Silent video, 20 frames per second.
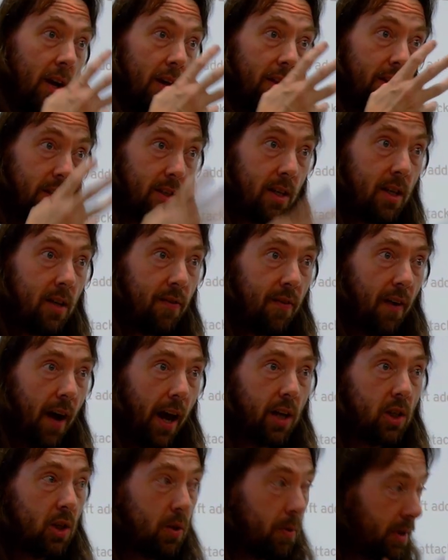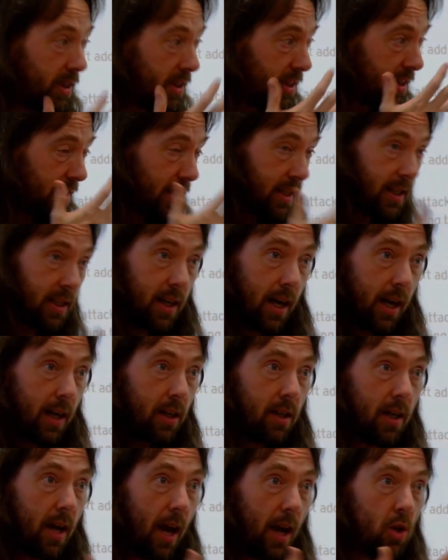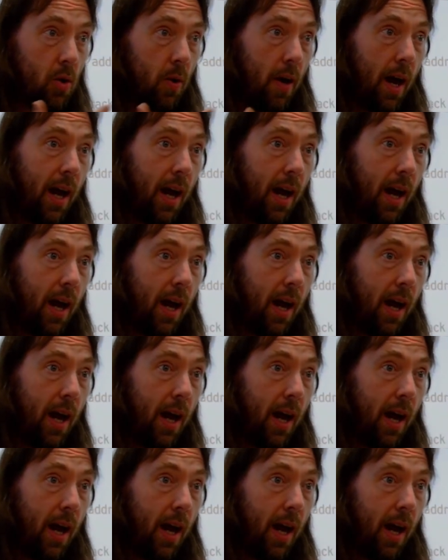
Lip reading: the defects, to detect the actual